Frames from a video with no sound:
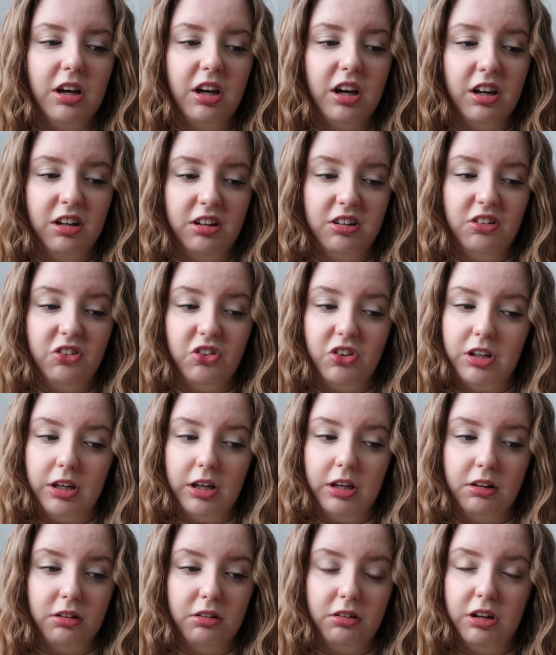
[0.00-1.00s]
And
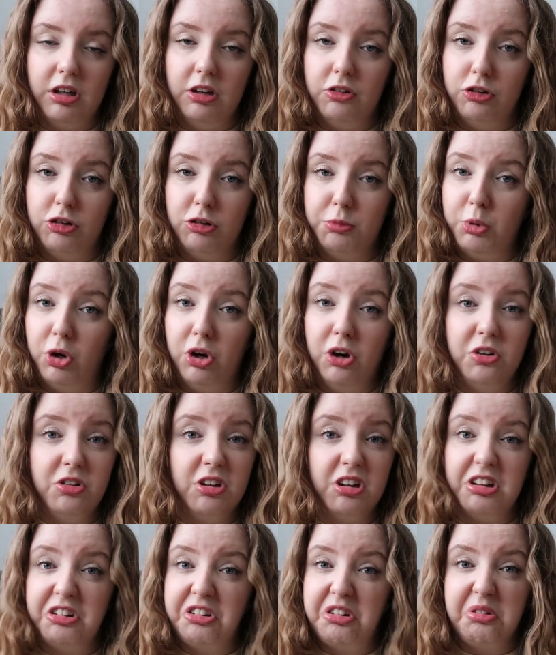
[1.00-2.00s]
yeah, I just
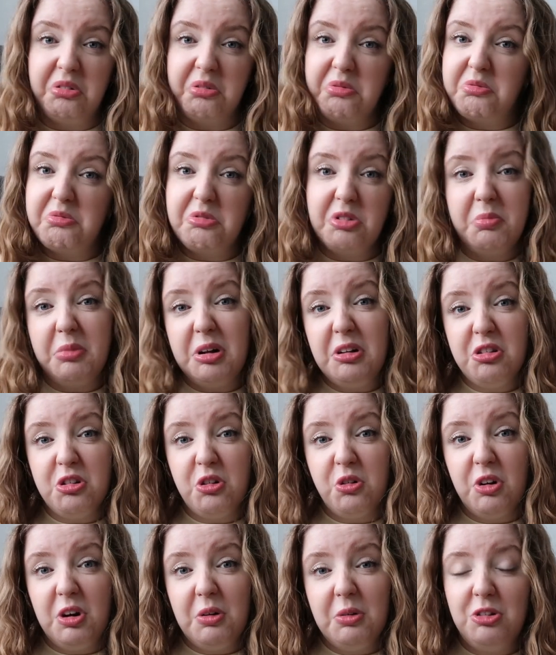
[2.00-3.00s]
spawned a little romance
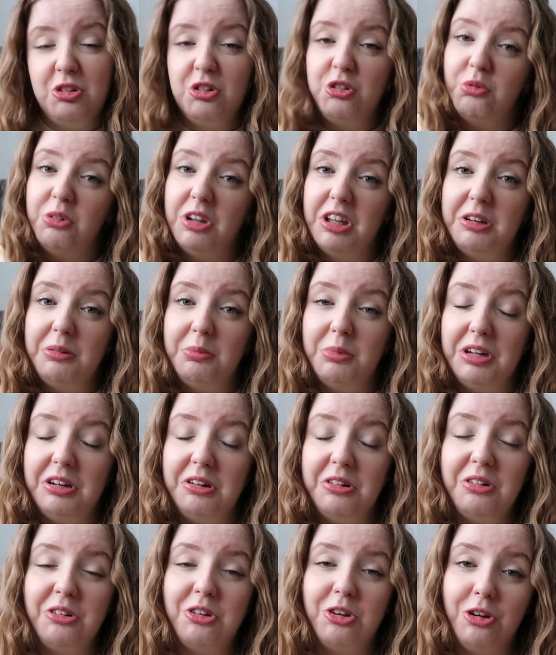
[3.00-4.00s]
story, which has really
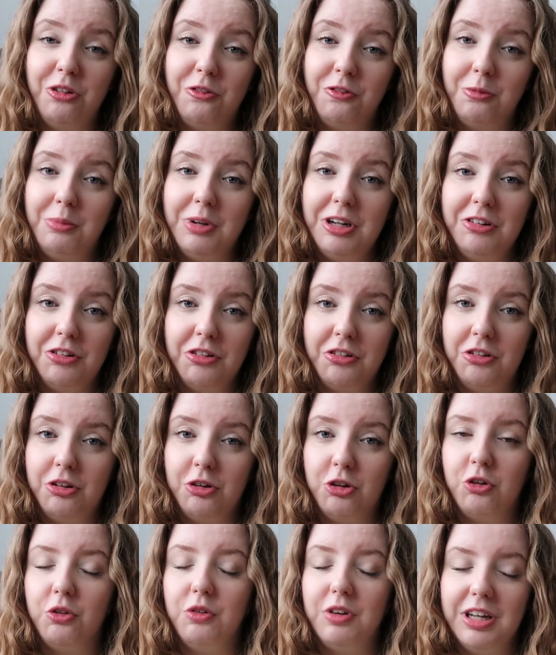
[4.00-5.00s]
been good for me just
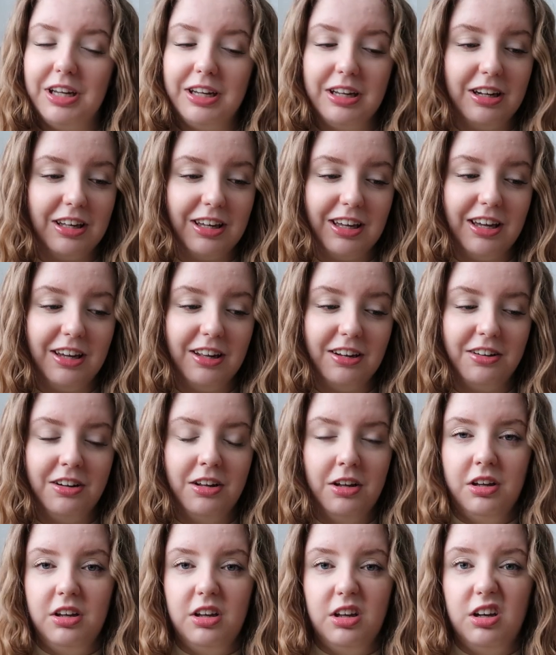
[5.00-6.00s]
to create
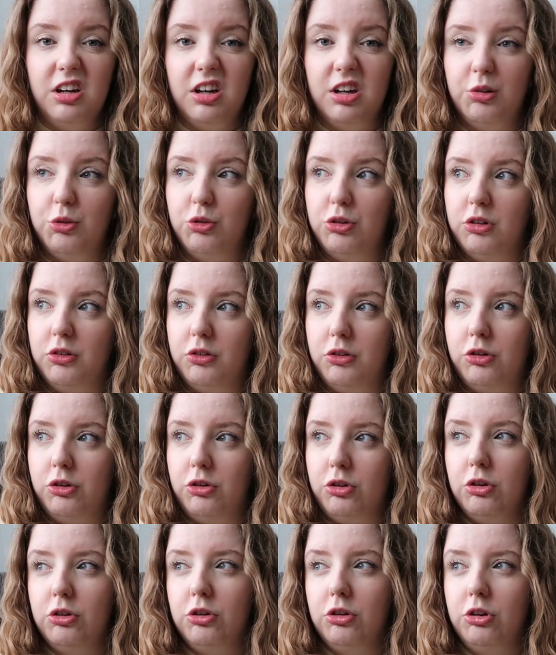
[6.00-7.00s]
again and
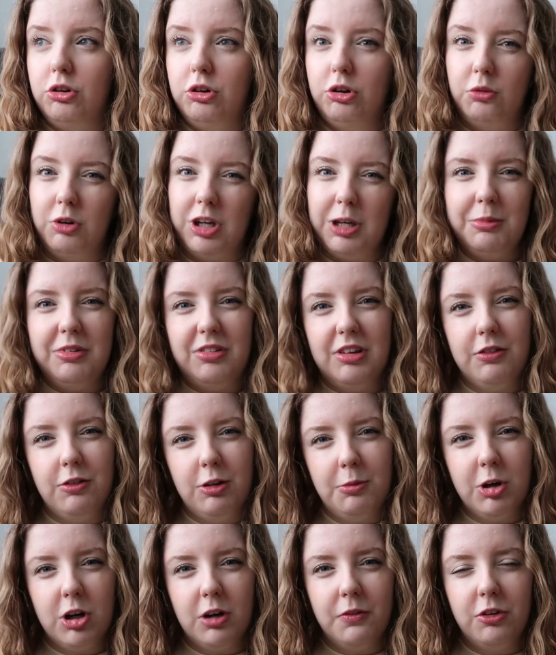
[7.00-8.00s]
just to, you know, get
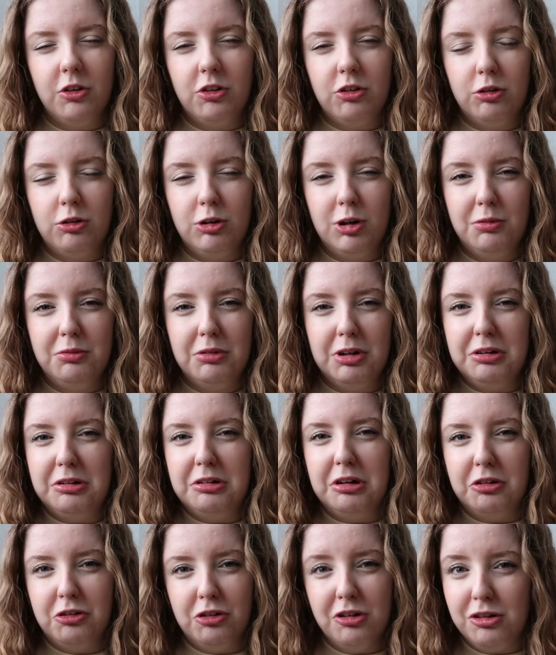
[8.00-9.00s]
myself out of my comfort zone
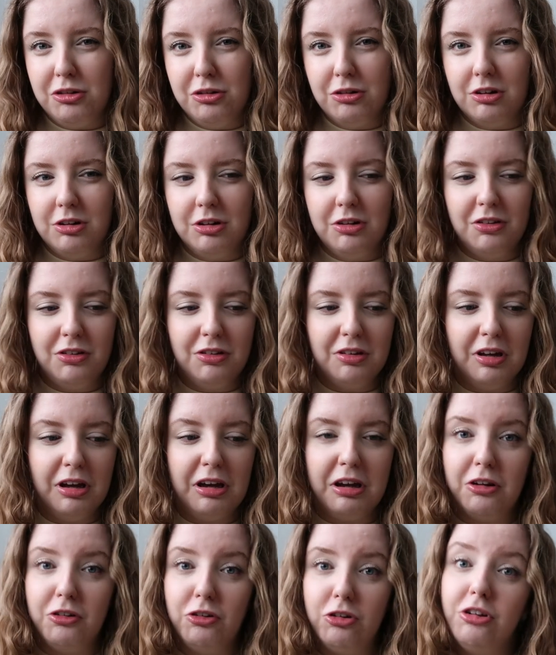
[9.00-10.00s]
and not just an artist.
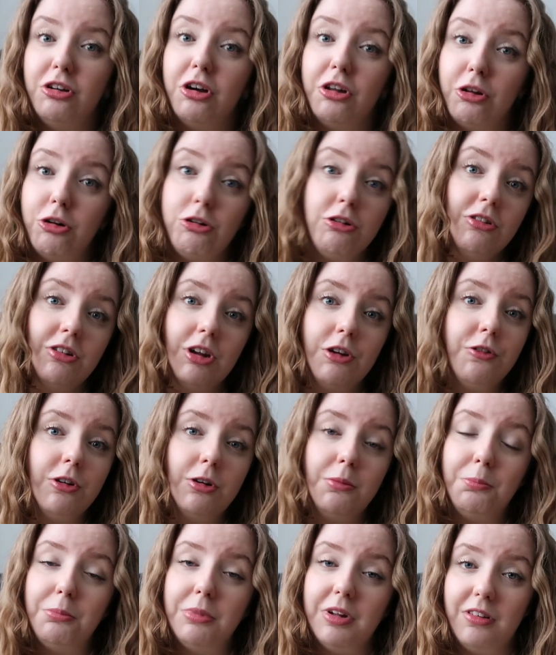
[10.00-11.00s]
I can do other
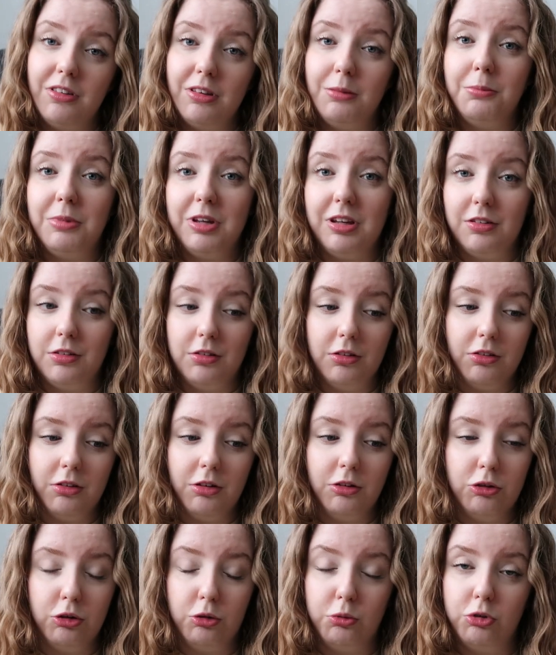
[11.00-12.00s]
different bits and
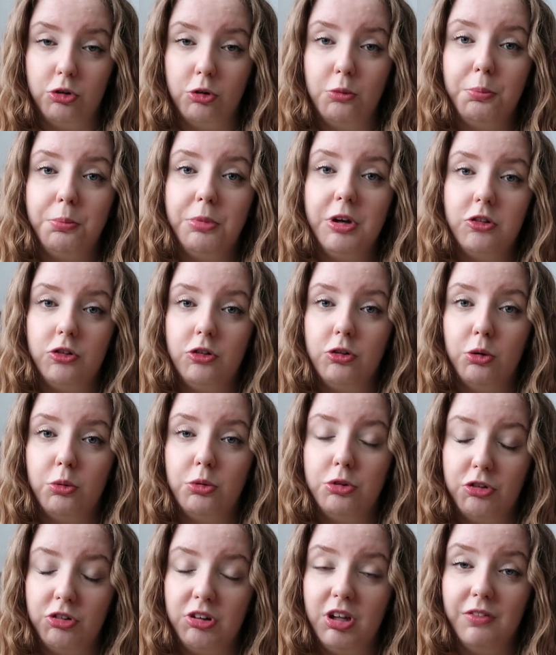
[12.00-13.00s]
pieces. So don't
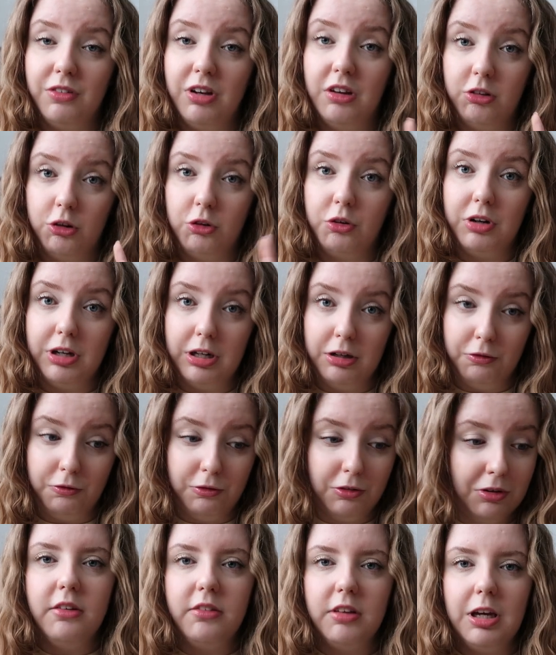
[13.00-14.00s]
pigeonhole yourself as a creative.
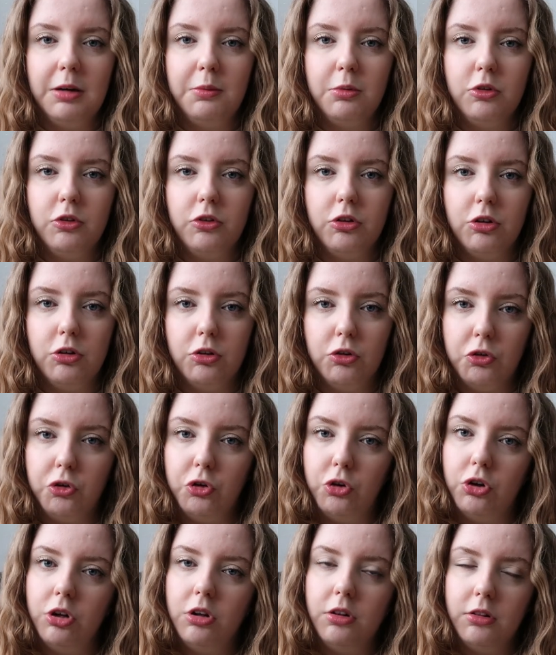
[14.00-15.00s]
As I was
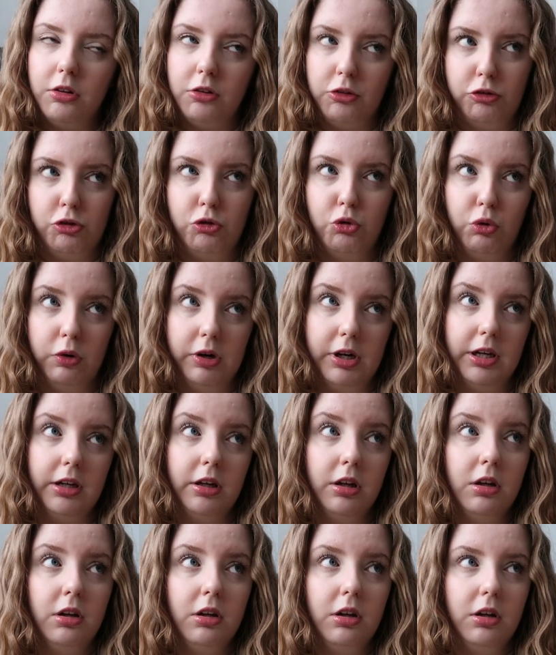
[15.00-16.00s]
doing the
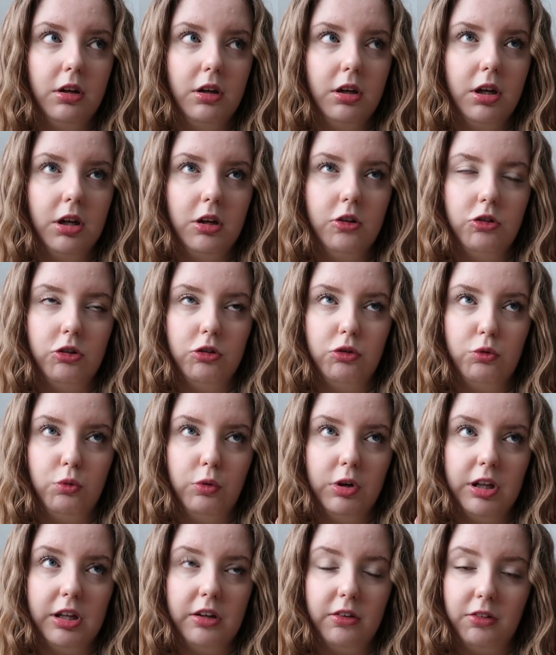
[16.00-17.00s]
story and just
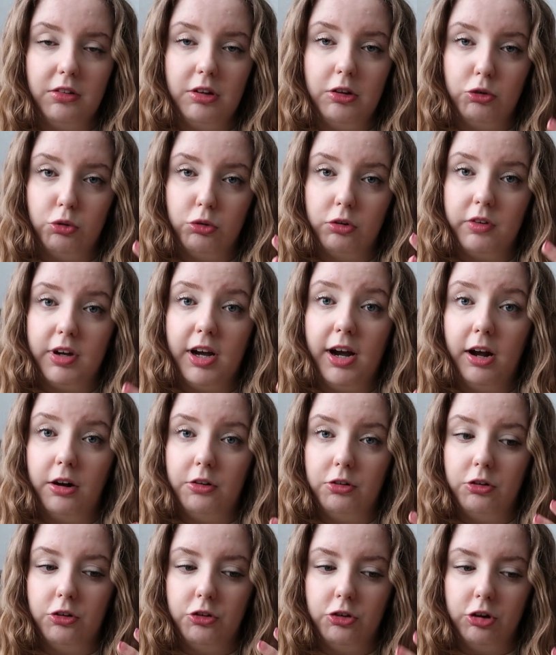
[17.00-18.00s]
realizing the sort of
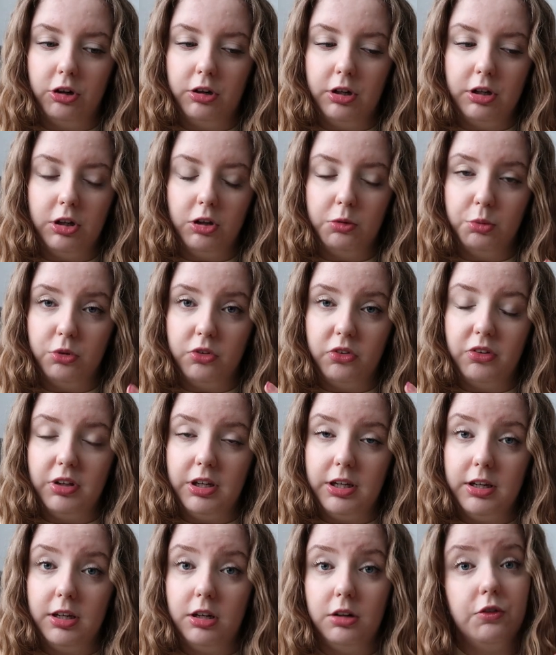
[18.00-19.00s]
character journey you will
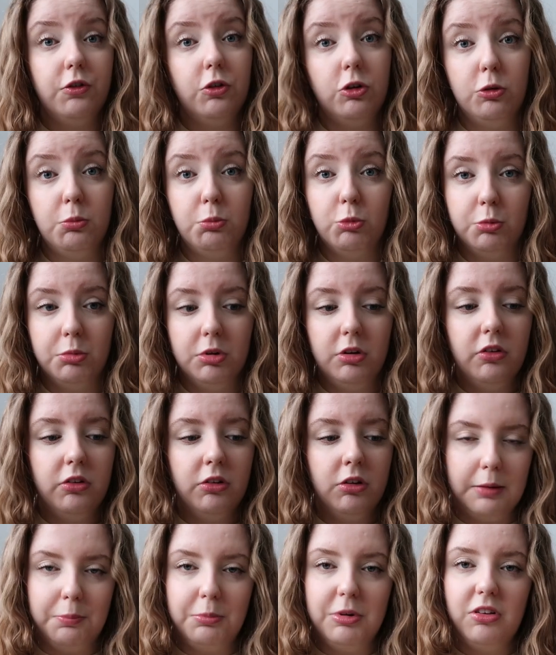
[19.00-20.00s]
see in a few
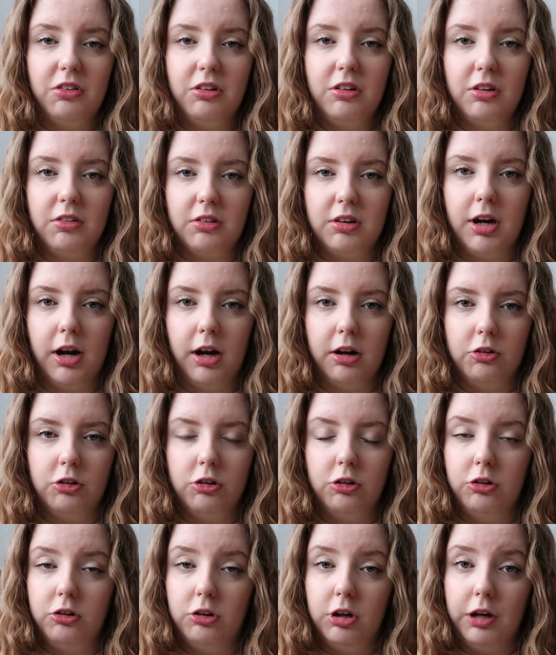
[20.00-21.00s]
moments, like basically this
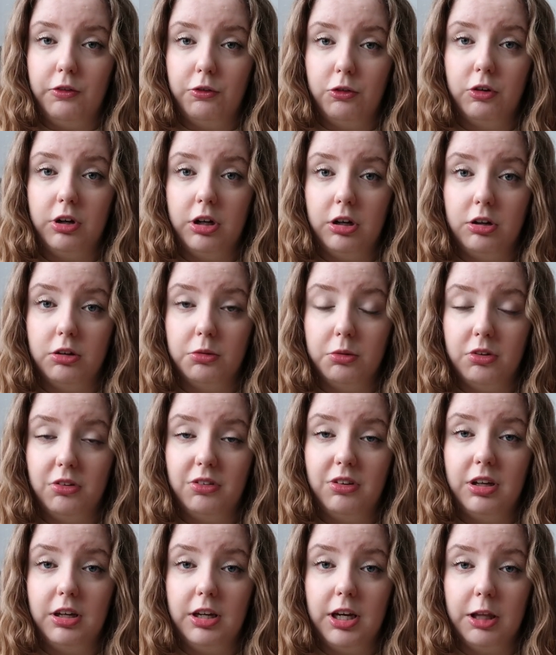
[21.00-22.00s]
character who I've created, you will
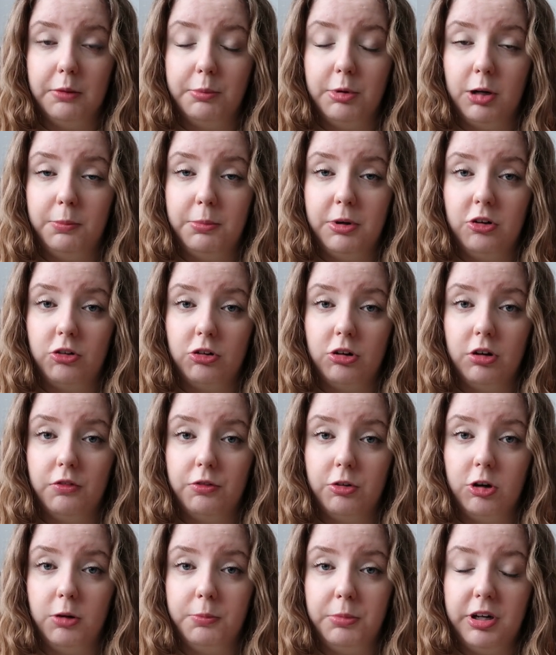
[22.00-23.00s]
see, I'll put a picture
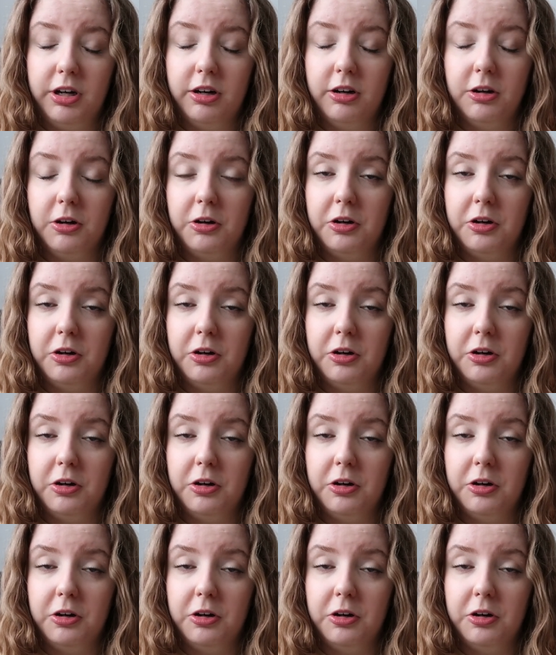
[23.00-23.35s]
of her up here.